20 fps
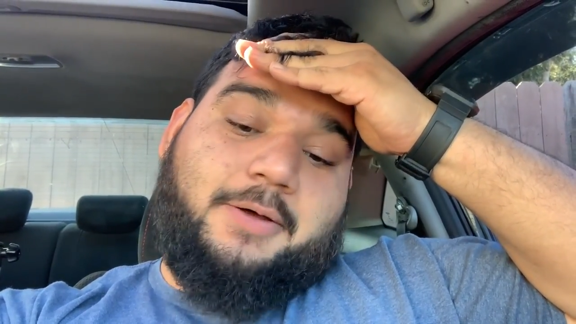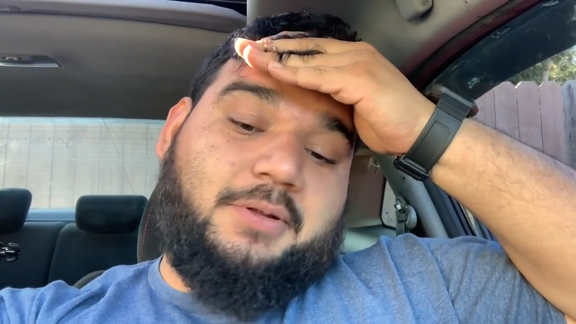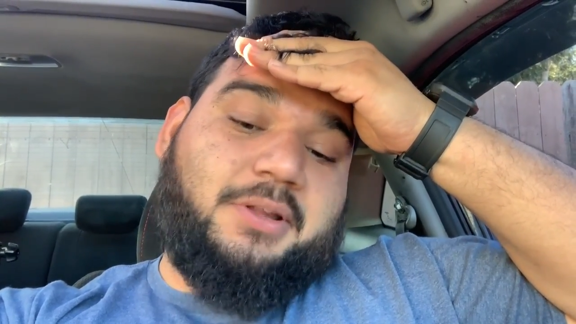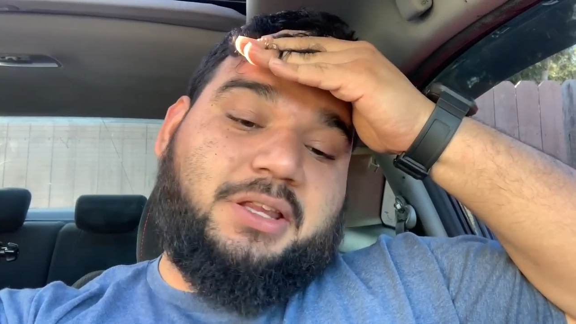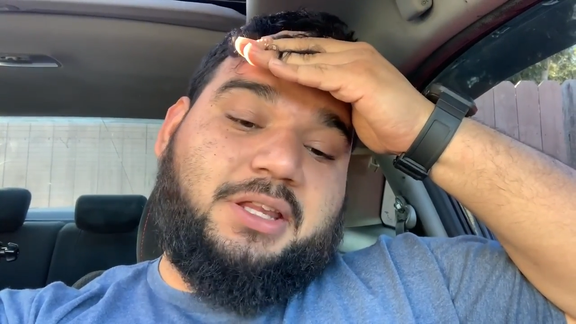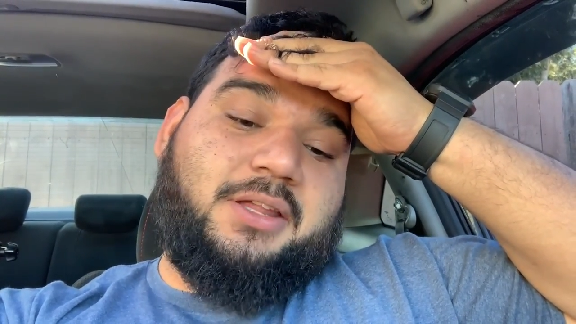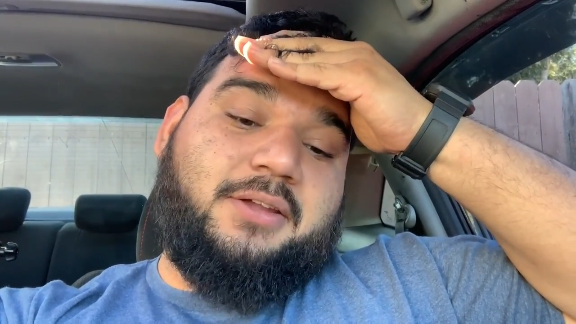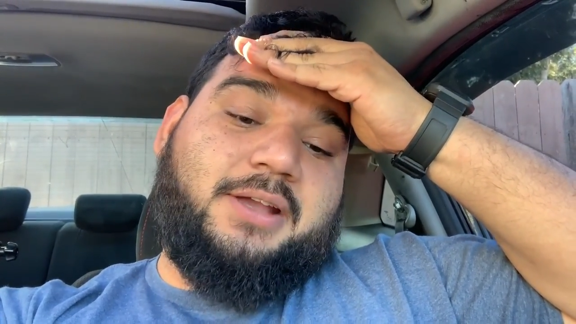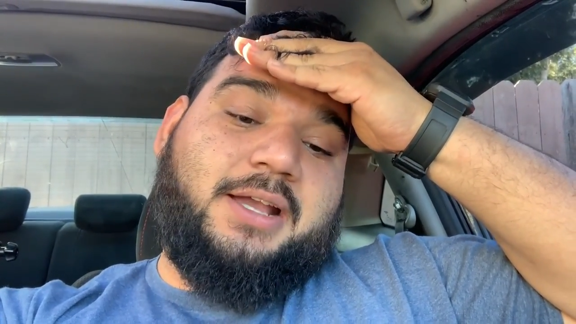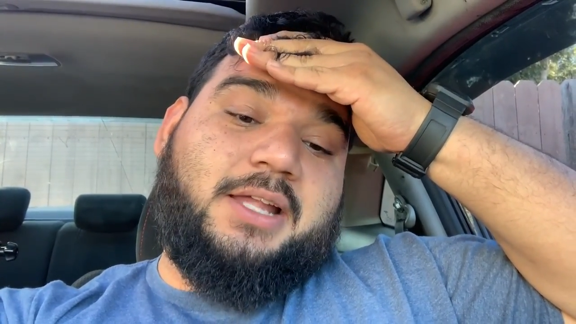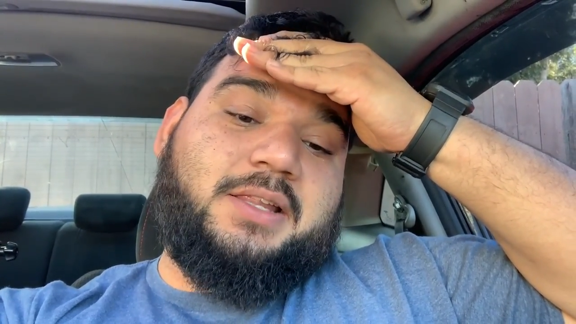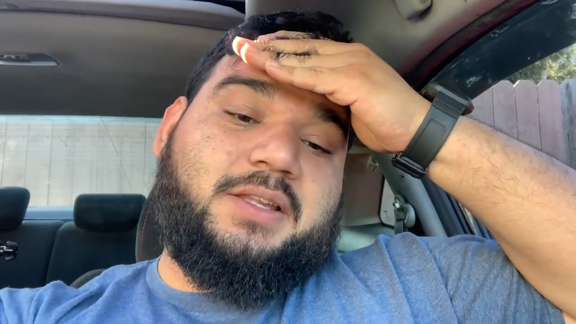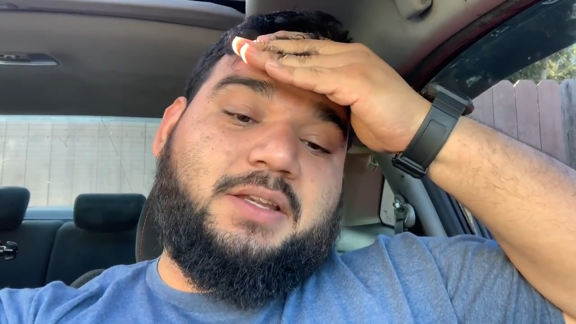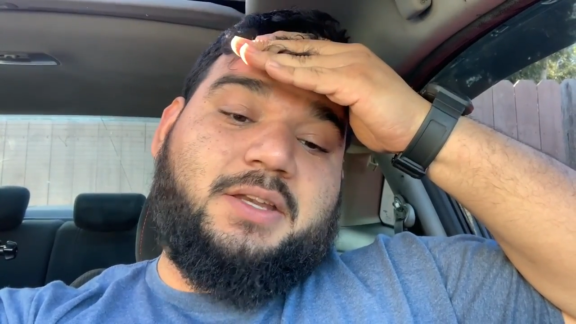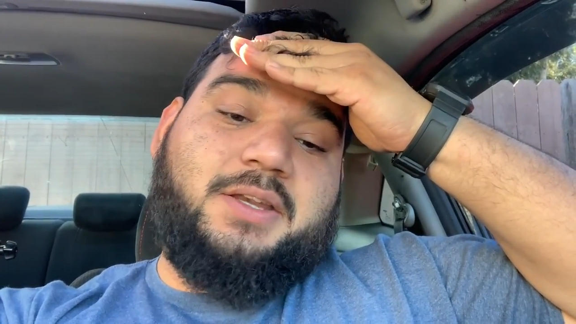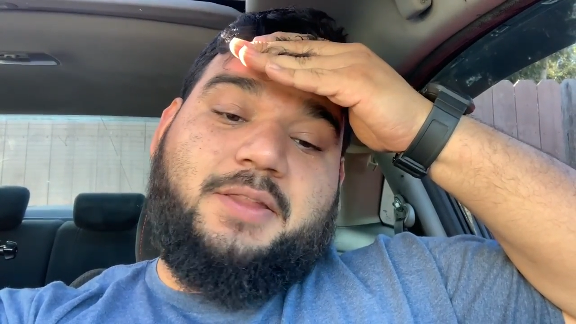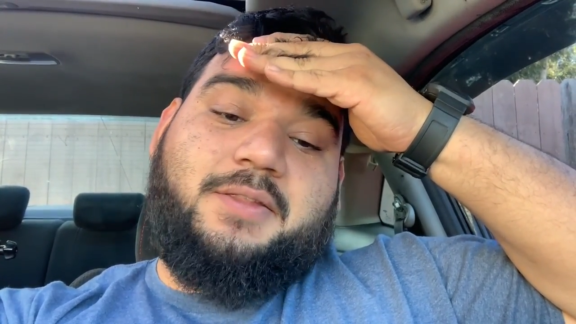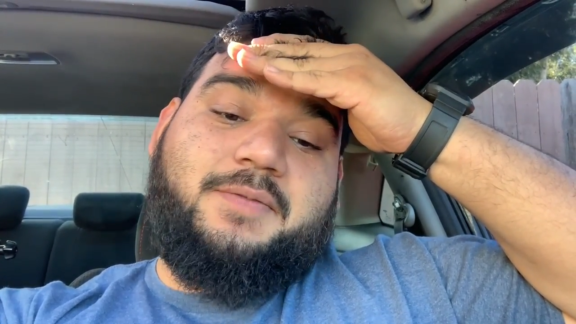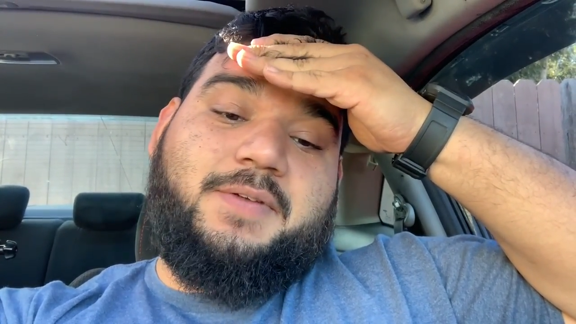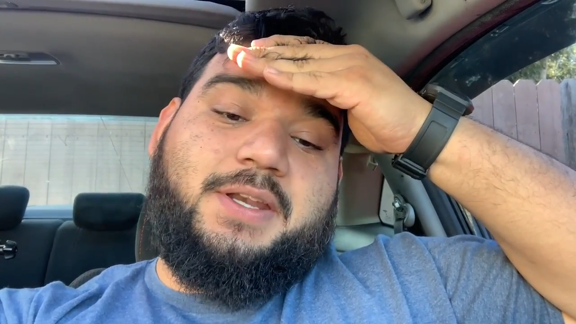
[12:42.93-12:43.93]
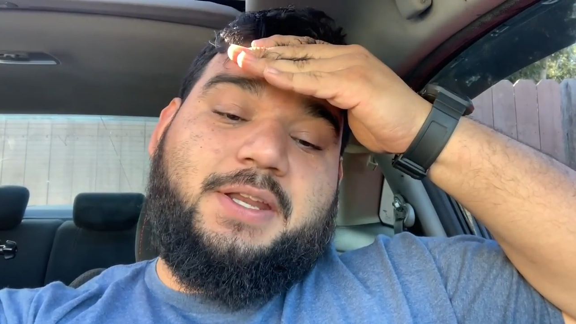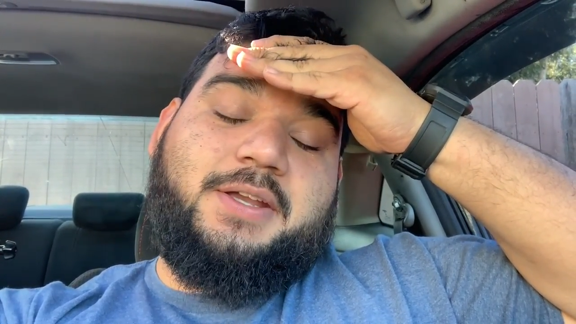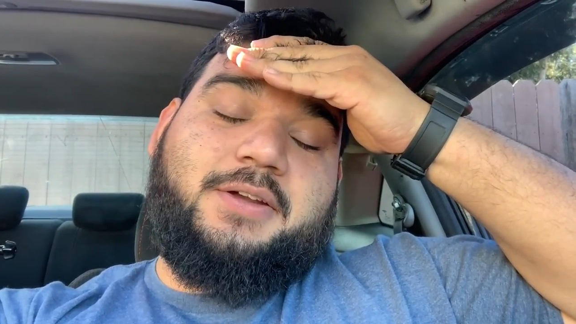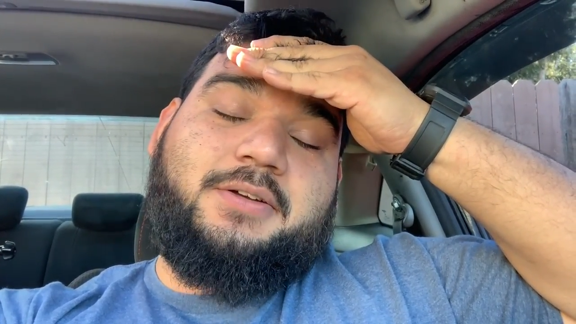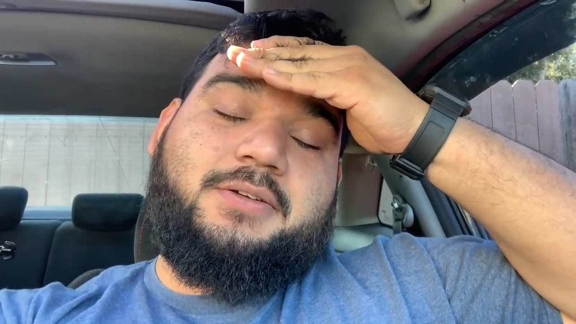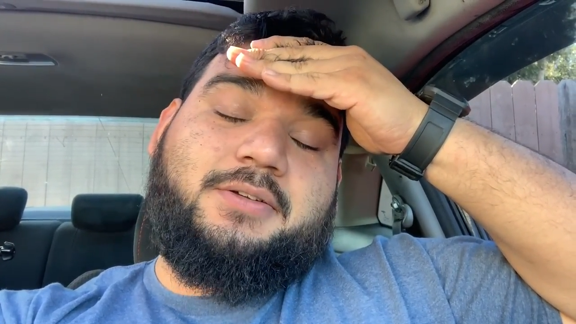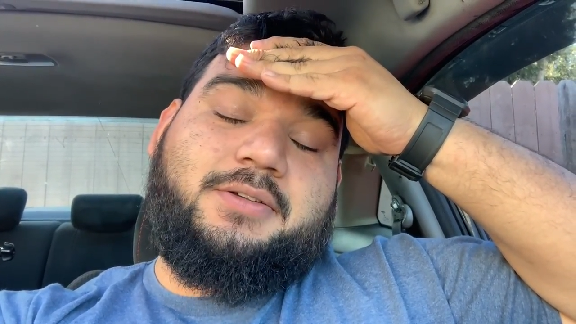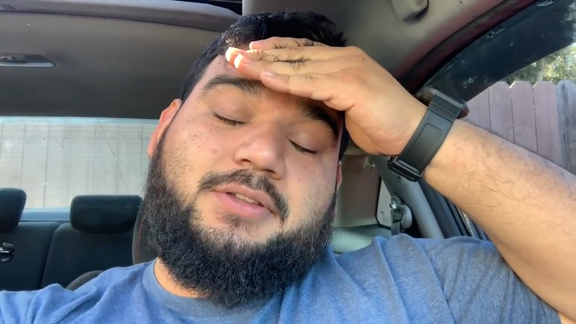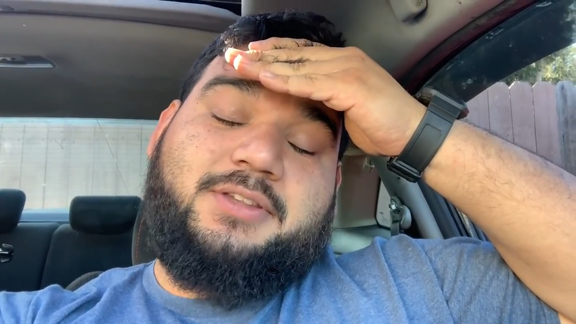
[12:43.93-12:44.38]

will see you guys in another video.